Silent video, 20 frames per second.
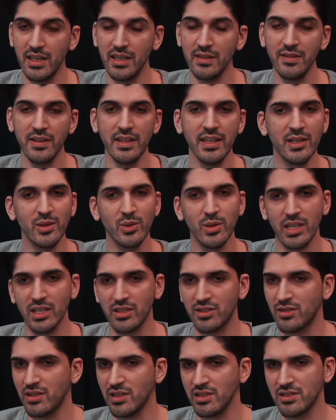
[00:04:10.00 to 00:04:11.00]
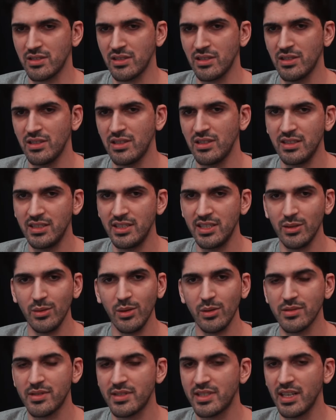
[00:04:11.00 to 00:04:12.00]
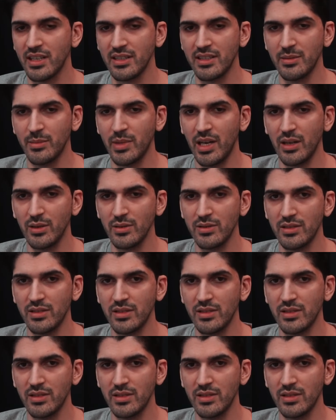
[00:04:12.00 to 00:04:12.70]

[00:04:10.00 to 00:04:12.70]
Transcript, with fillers: I feel like we can trust her. She won't sell them out.